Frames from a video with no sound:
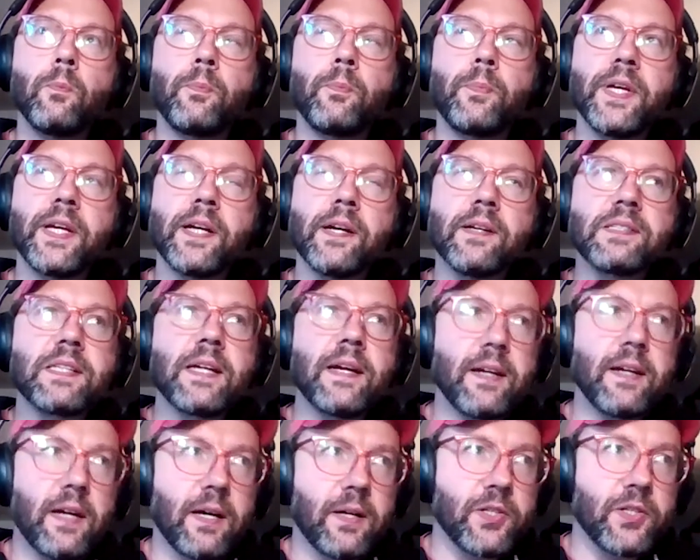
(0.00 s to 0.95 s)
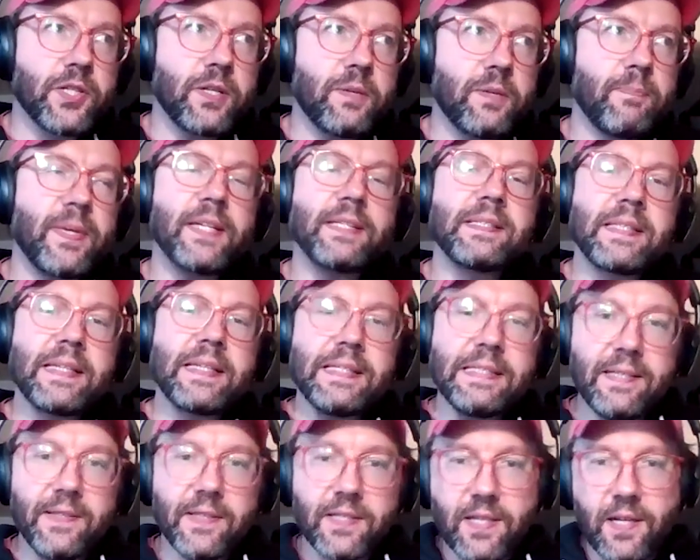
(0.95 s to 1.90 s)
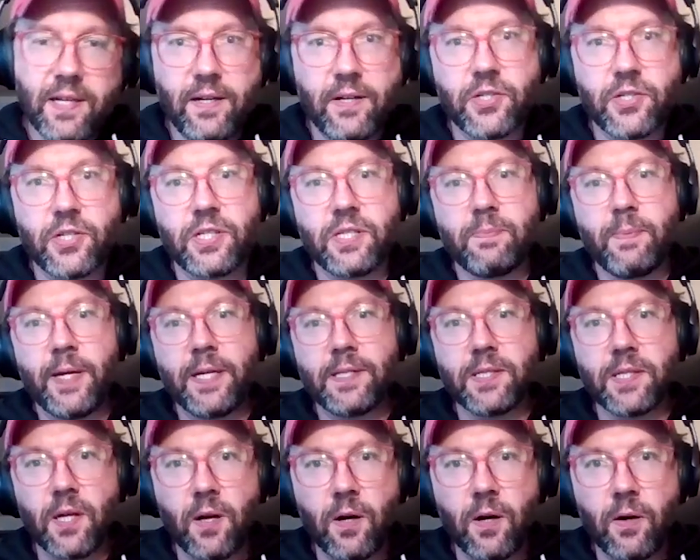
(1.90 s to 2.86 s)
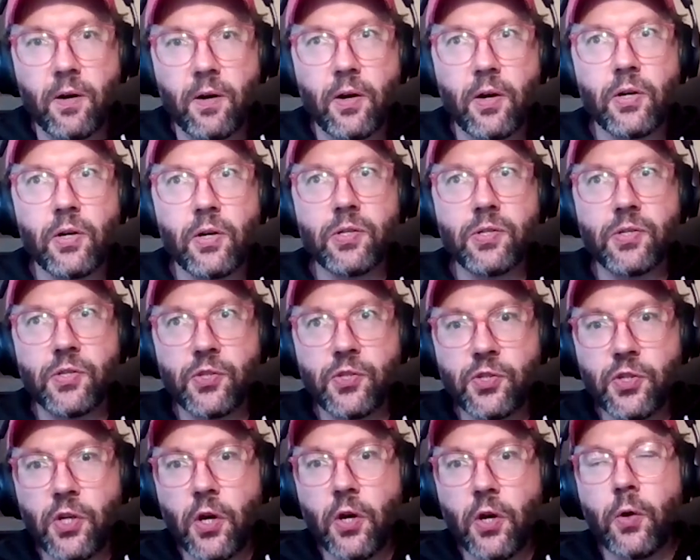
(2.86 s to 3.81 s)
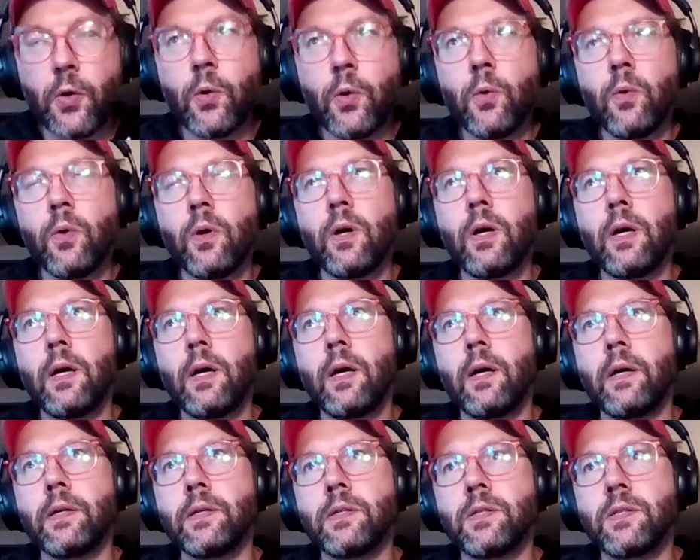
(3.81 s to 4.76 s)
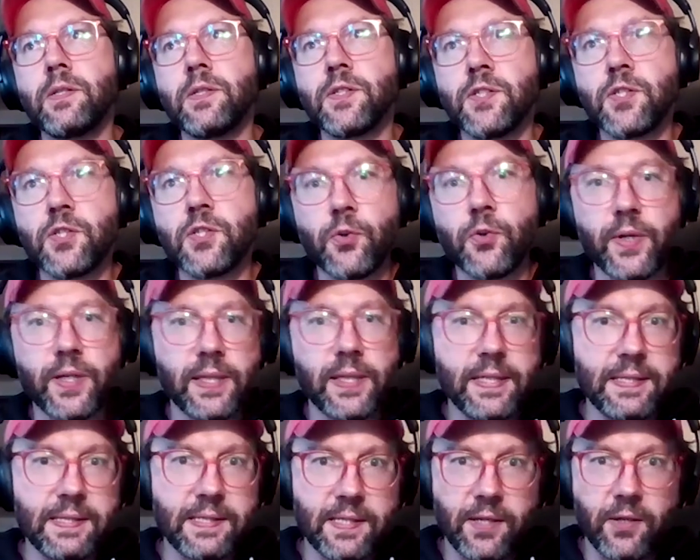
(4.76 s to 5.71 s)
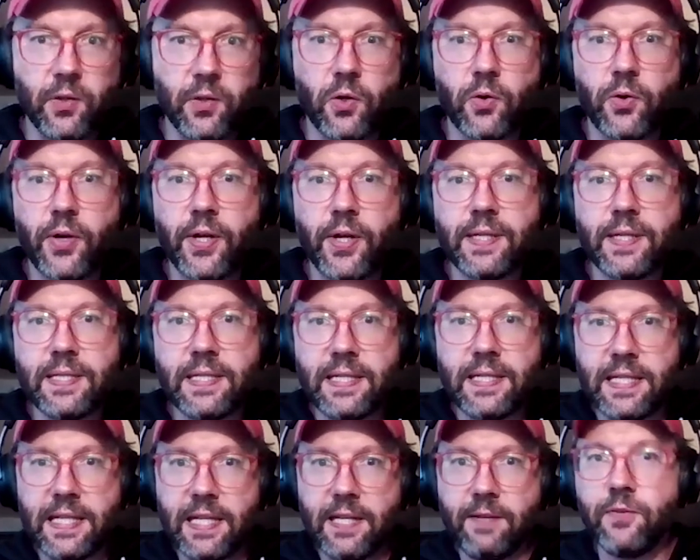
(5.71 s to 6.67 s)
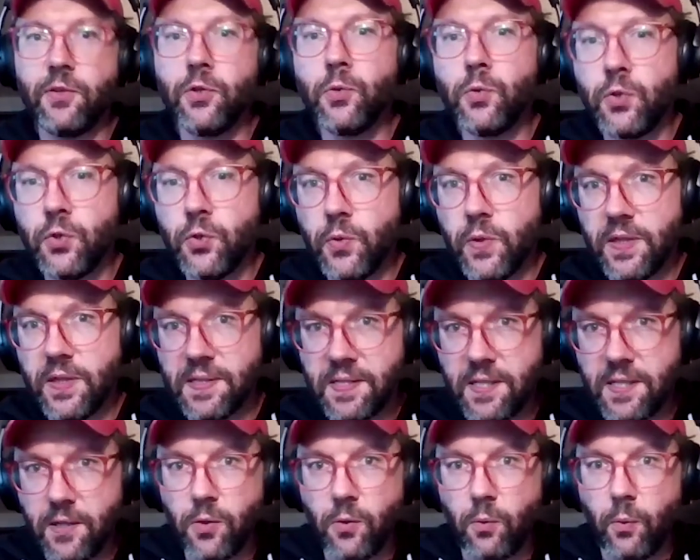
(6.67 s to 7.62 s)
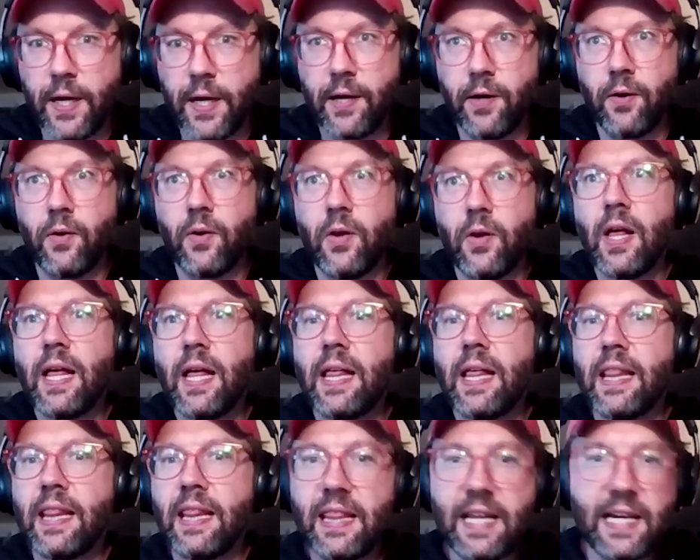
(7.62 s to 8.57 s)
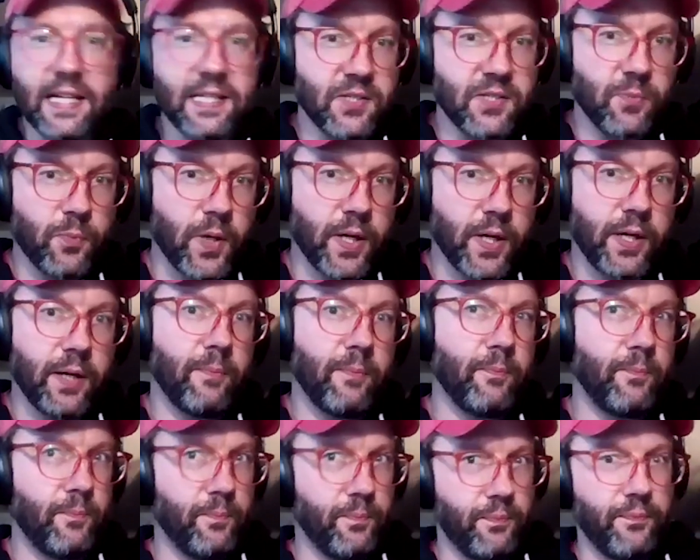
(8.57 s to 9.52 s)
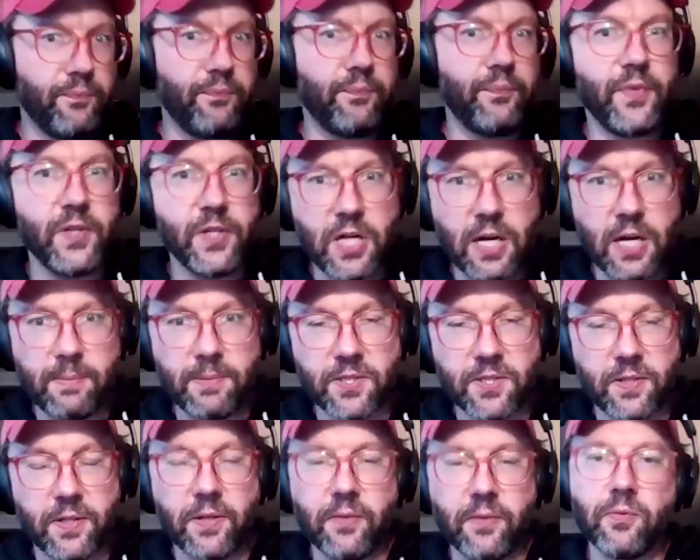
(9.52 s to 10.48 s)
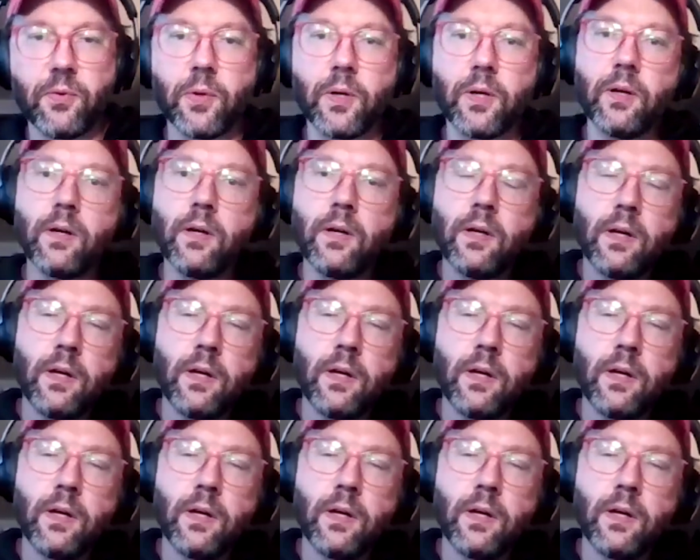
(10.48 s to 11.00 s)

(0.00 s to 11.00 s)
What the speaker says: Because things in the technology space are so discretely skill oriented, if you do the skill well, that's what the job is looking for.